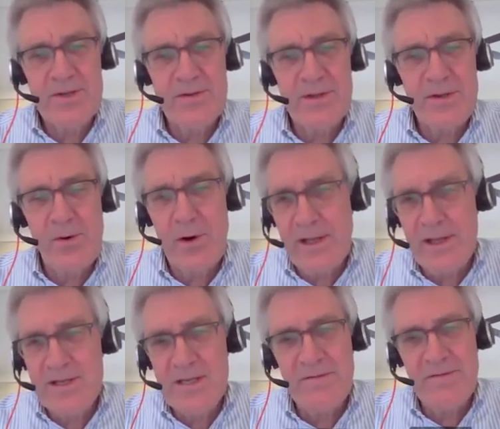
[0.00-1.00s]
So the
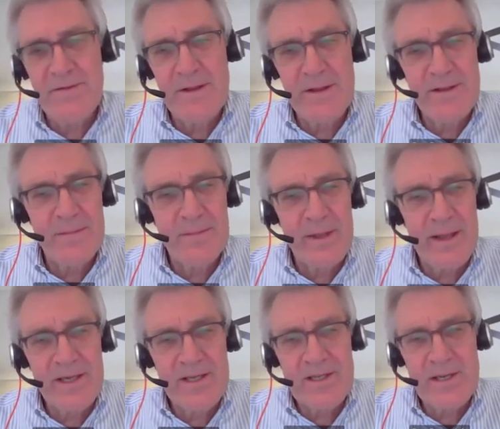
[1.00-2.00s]
audience can fill in the
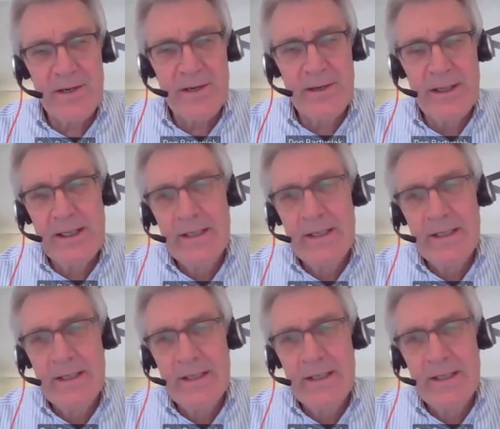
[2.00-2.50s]
blanks here.